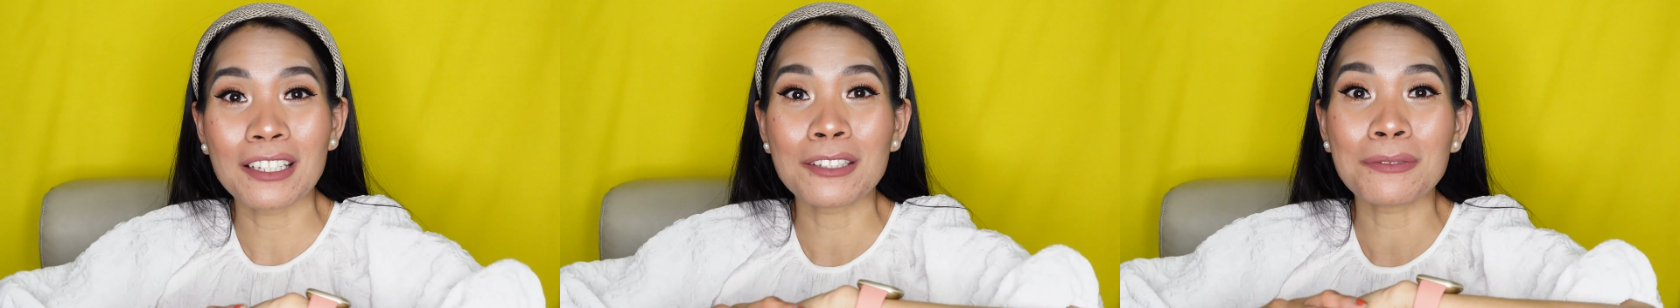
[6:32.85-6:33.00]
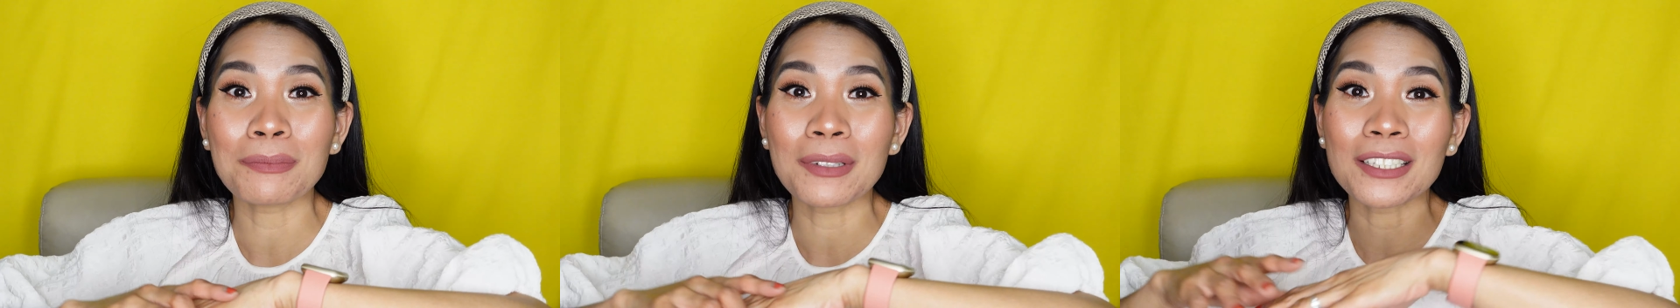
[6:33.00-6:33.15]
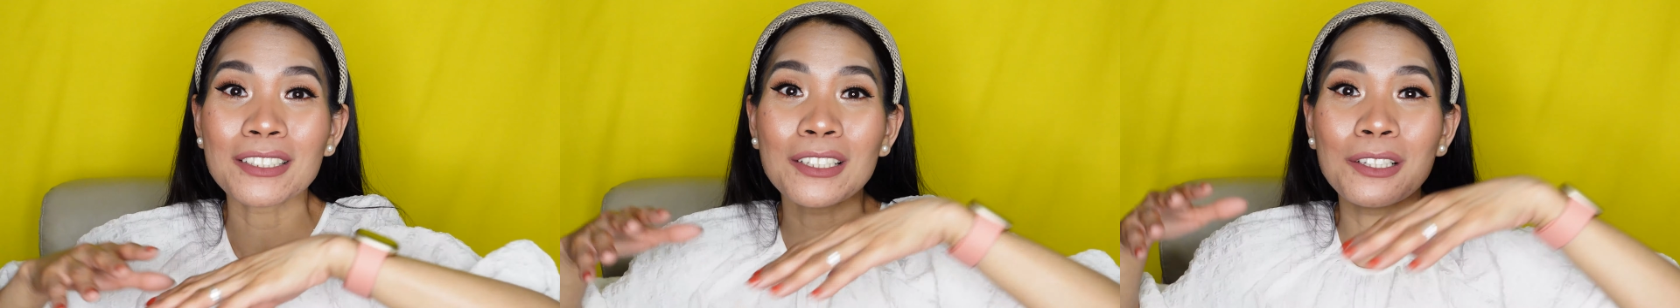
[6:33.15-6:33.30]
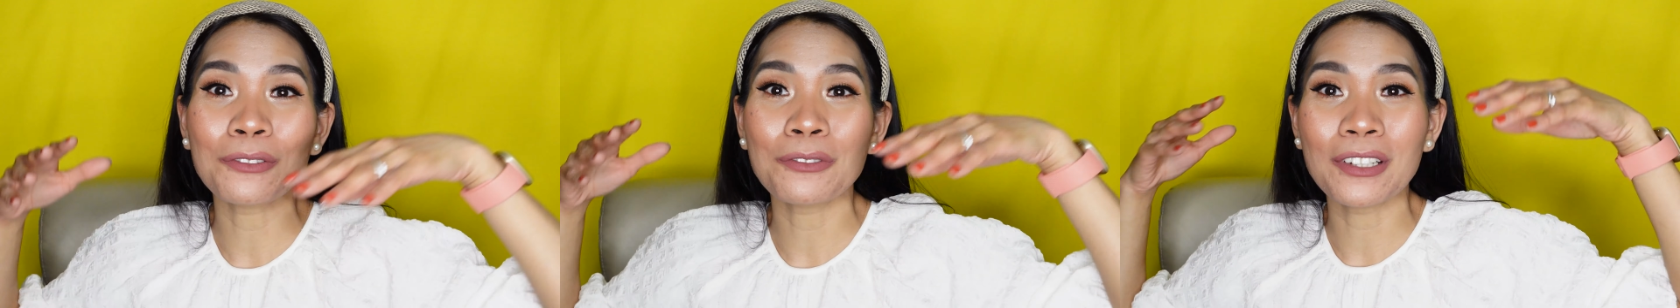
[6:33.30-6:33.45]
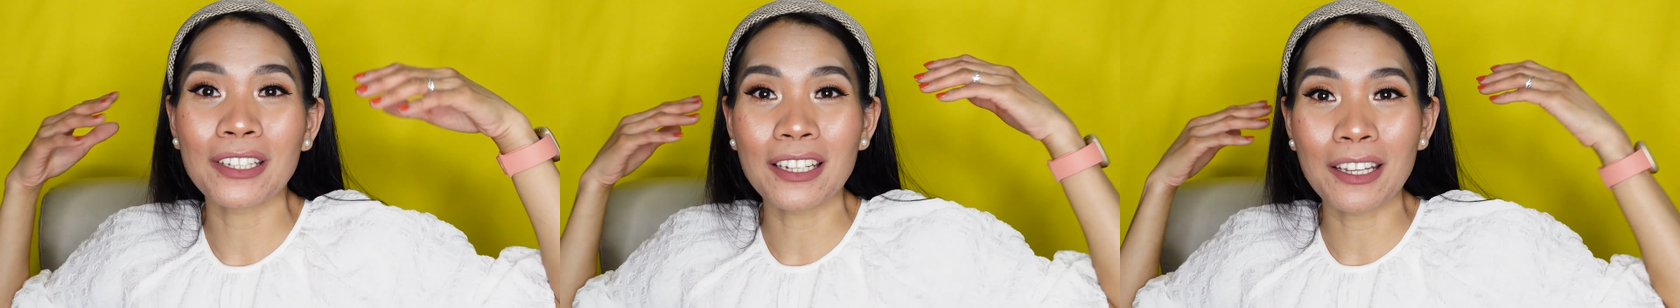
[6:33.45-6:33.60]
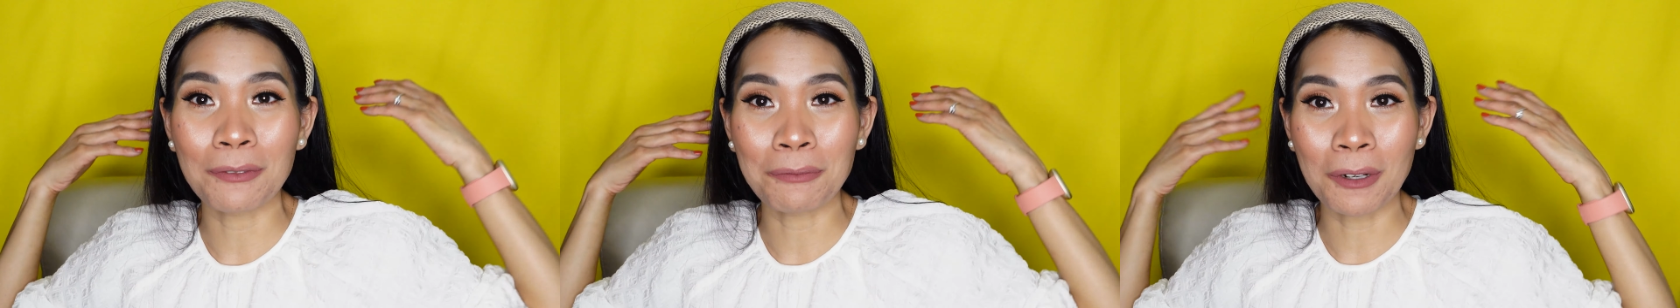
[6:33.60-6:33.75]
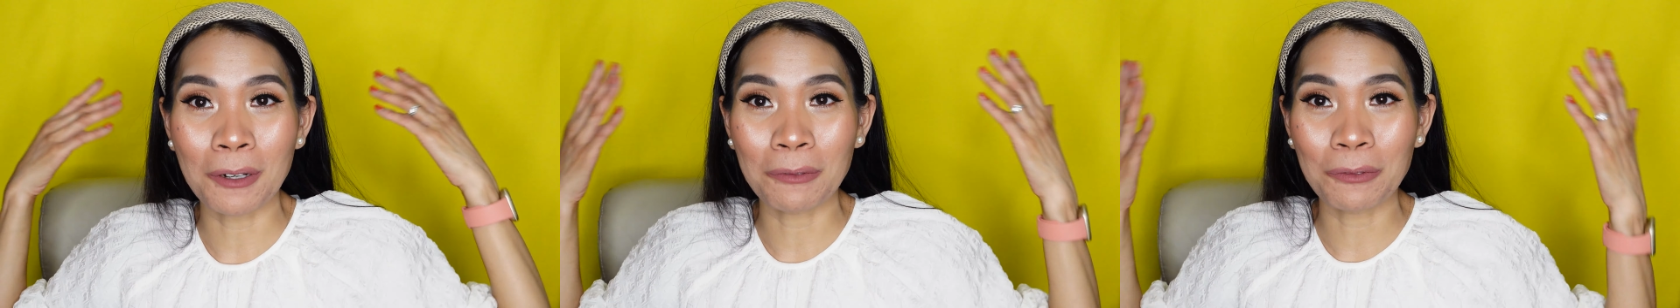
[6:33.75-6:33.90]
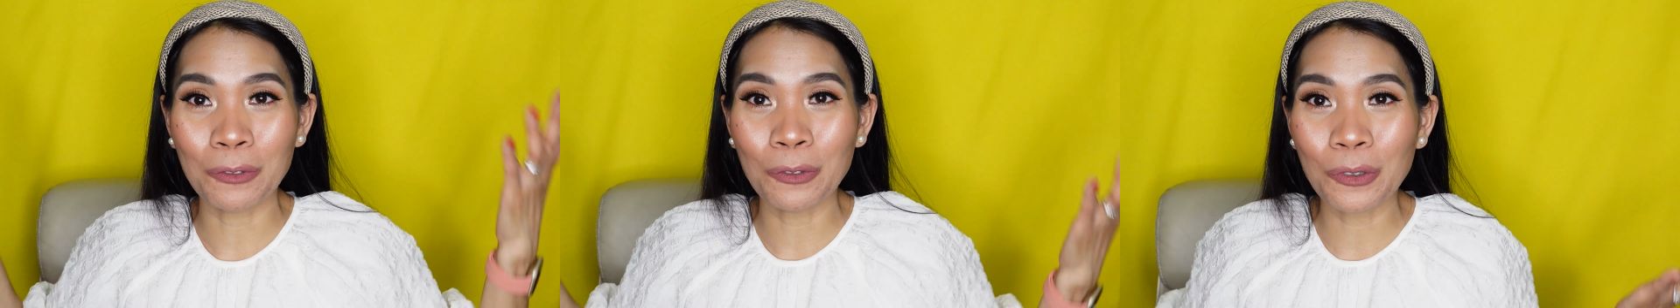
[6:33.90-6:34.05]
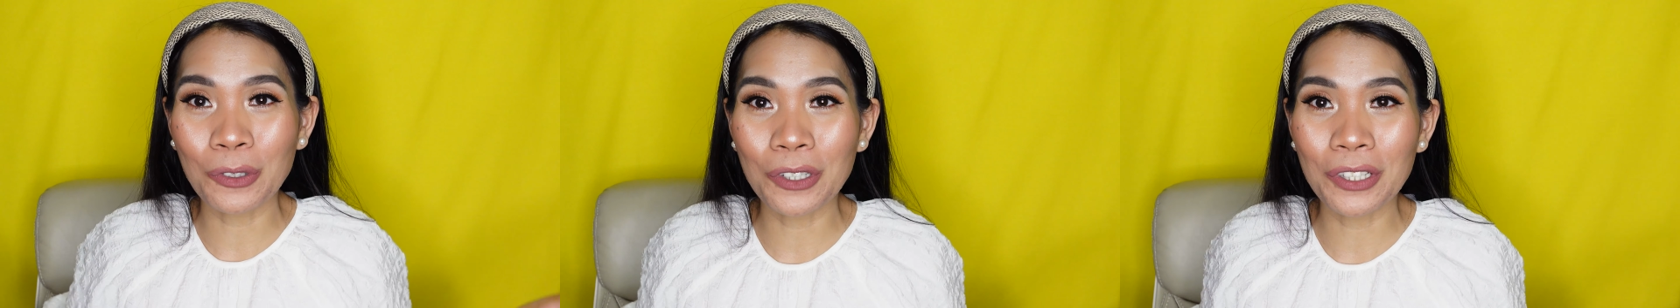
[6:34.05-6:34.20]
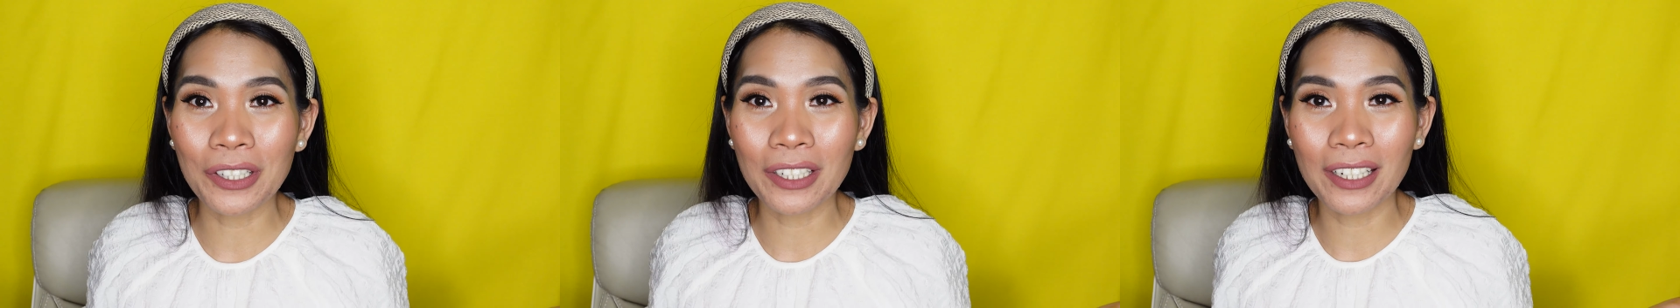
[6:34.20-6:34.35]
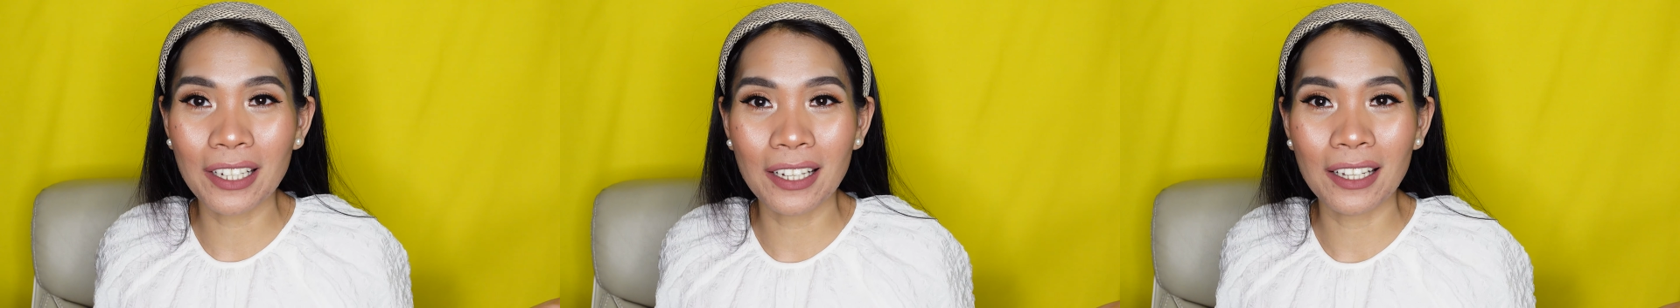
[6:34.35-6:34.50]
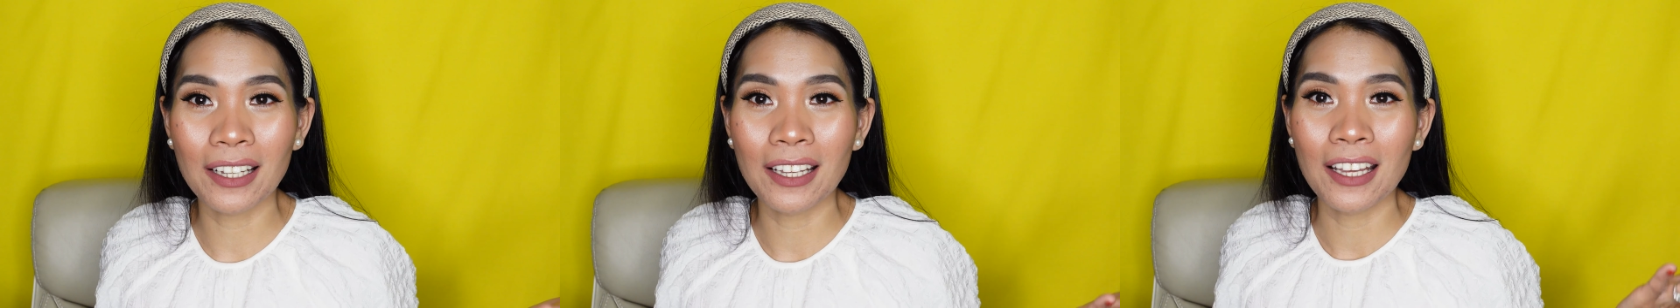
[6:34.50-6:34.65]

especially when I'm at work.